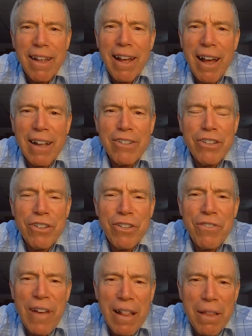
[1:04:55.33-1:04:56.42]
to
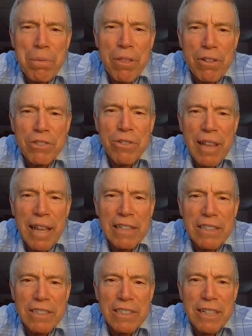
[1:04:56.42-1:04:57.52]
develop those
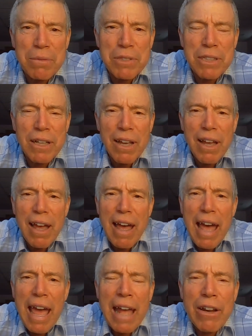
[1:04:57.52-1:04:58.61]
relationships.
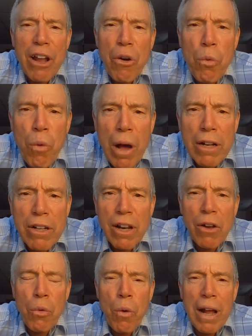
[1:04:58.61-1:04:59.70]
And what
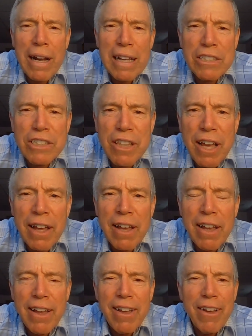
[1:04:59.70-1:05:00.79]
is the
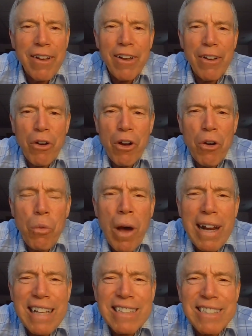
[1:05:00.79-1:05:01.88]

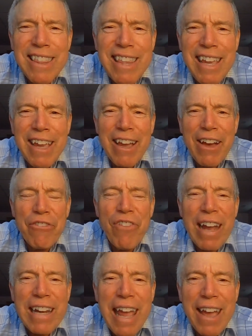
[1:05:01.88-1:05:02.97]
what is
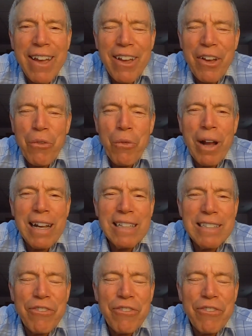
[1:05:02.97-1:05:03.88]
the what is it